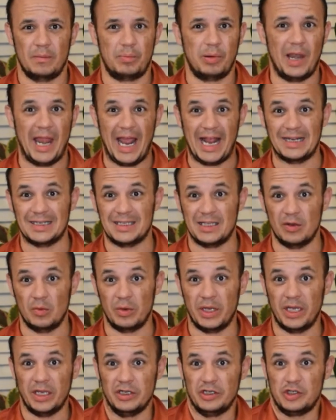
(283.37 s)
plants that
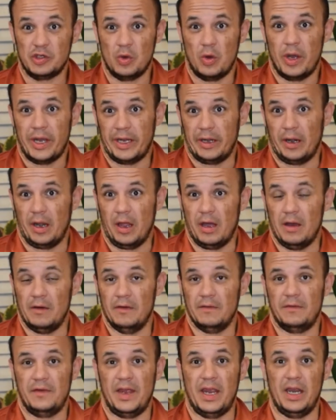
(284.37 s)
we enjoy and
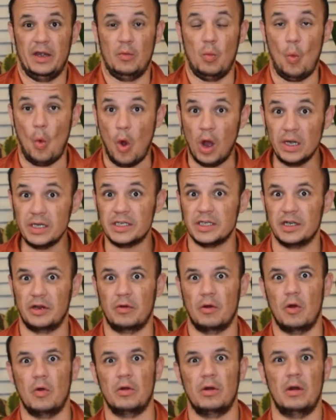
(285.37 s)
love and want to
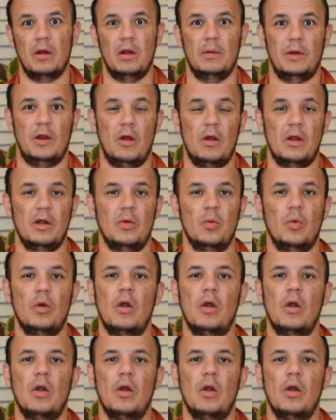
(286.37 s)
grow in our garden.